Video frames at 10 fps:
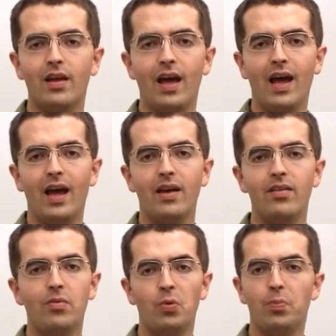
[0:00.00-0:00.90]
and
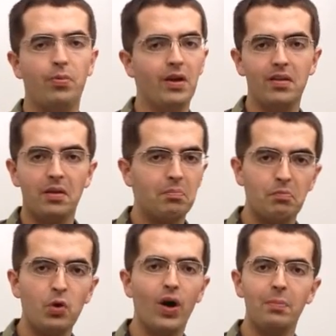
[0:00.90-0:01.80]
we'll play like
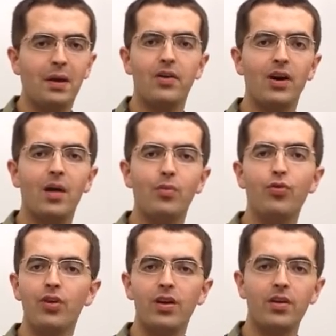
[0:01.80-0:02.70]
quiet background
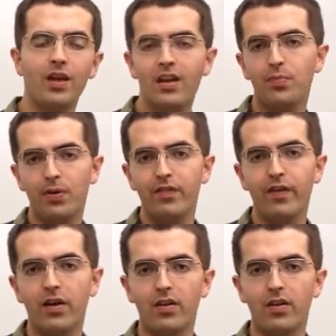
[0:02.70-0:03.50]
music, and it's pretty fun.